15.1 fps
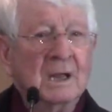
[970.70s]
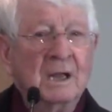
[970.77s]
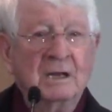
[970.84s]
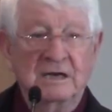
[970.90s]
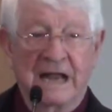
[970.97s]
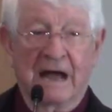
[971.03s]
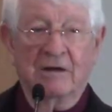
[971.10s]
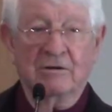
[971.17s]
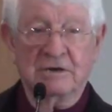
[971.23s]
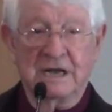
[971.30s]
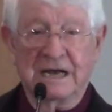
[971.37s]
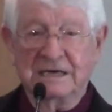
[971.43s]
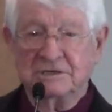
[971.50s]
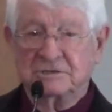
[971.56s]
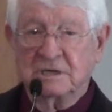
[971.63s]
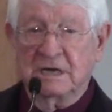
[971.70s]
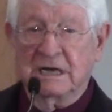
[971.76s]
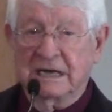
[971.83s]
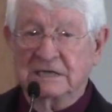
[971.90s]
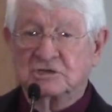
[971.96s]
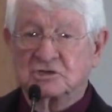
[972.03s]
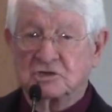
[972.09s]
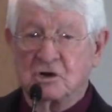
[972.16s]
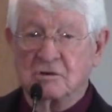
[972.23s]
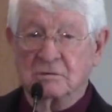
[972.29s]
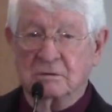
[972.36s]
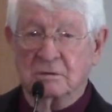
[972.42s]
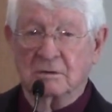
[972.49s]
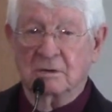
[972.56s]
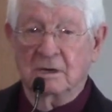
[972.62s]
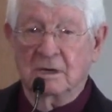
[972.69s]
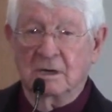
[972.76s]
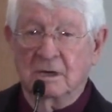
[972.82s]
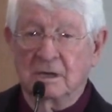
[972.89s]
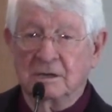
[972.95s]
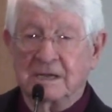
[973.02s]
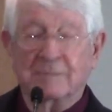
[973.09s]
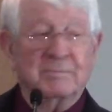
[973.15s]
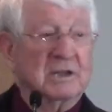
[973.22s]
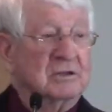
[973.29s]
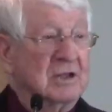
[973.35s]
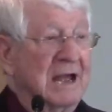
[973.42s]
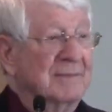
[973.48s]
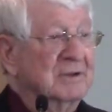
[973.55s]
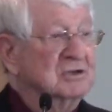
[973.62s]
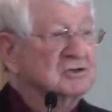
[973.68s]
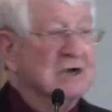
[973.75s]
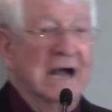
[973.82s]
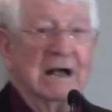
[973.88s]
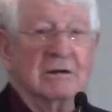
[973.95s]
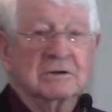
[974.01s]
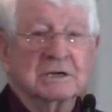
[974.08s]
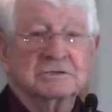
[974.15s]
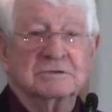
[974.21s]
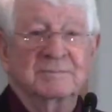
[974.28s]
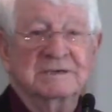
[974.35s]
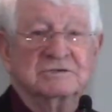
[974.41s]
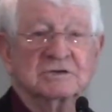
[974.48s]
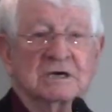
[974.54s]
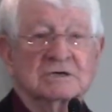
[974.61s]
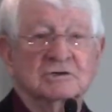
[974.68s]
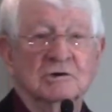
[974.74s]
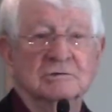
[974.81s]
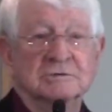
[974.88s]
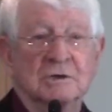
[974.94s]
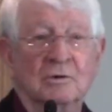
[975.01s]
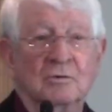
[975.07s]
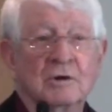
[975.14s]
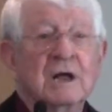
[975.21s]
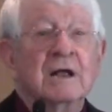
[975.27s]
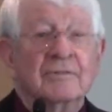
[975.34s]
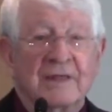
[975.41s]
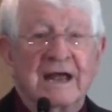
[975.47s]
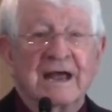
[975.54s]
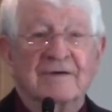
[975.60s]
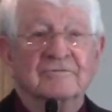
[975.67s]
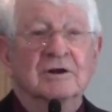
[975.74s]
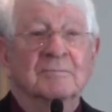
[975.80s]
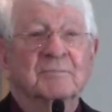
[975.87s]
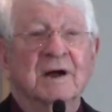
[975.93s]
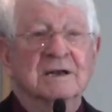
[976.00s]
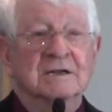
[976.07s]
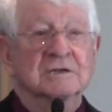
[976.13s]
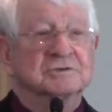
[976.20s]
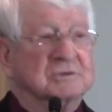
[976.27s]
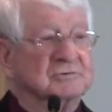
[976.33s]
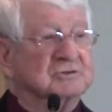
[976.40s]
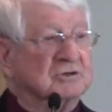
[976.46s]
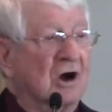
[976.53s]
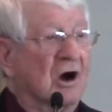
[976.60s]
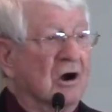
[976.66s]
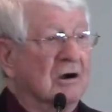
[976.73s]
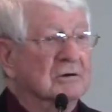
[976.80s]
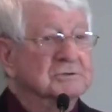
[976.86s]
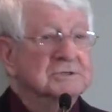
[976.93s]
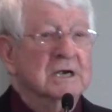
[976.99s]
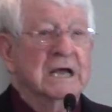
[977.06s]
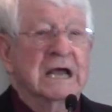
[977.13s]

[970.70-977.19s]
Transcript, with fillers: Nowadays, it's certain that by the time a child gets to be six years old, they have an abundance of scars.